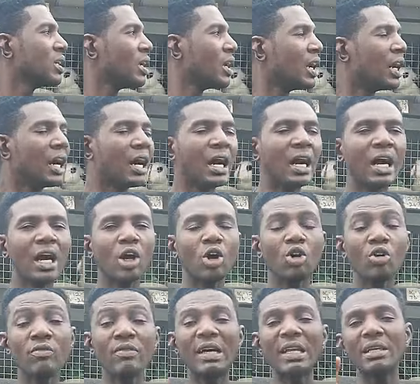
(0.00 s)
her
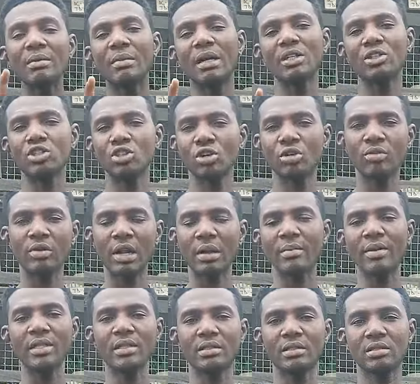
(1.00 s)
overly matured
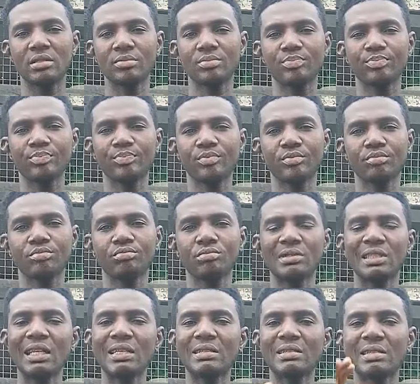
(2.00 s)
rabbits.
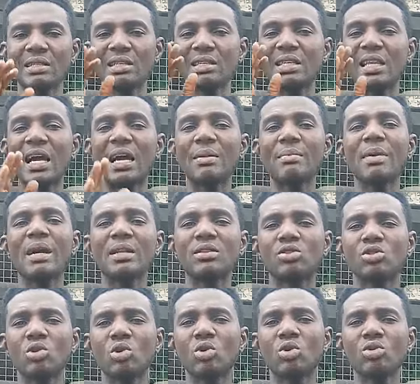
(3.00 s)
Let's say nine
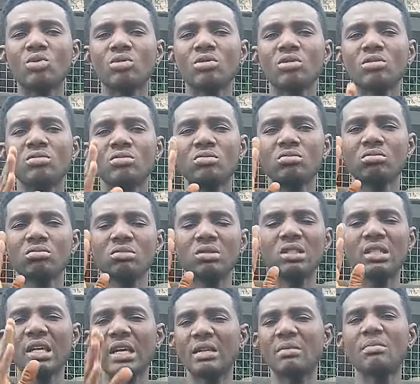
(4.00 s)
months old,
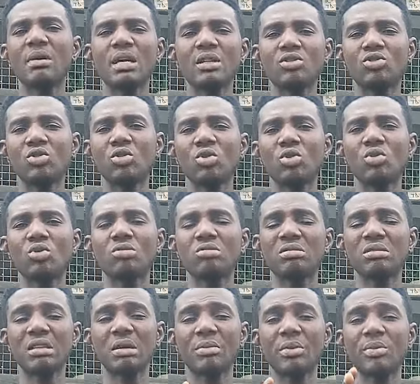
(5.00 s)
10 months old.
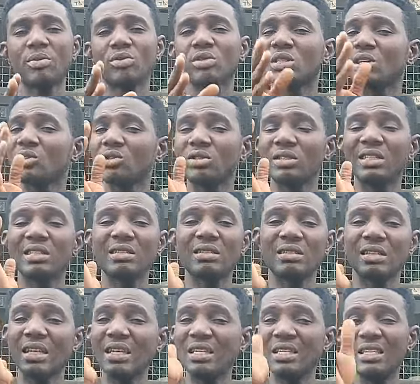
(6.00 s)
Some people tell you this
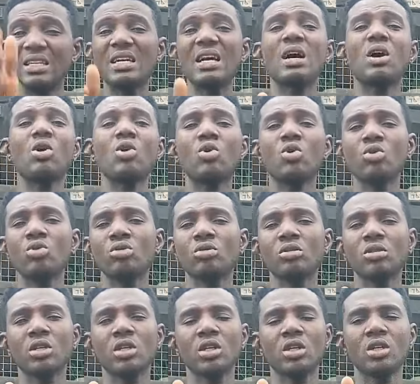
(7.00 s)
is a year old.
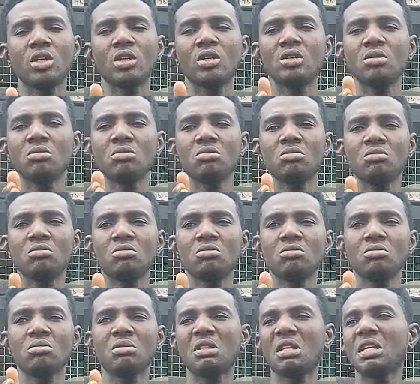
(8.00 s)

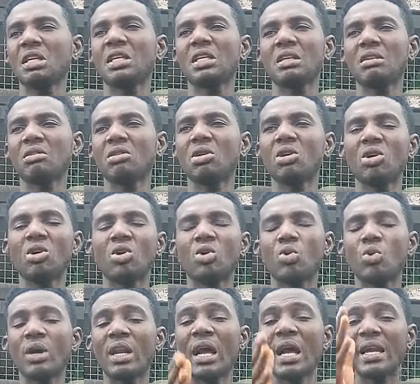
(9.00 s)
Thinking, oh,
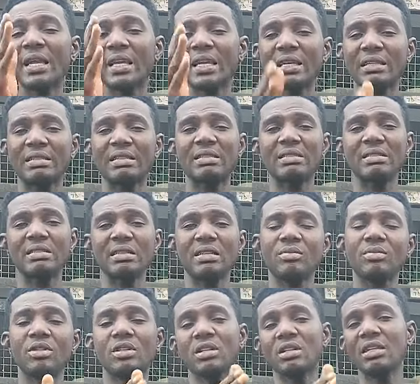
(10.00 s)
when I get it,
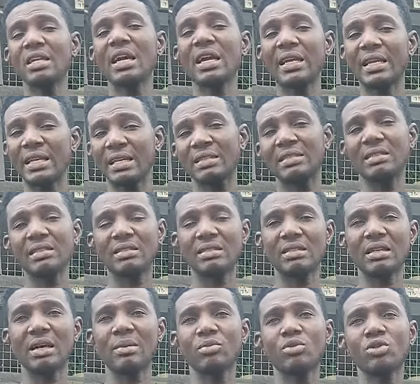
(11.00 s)
immediately I get it,
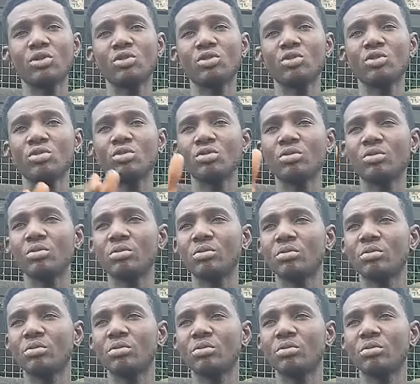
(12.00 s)
I'm going to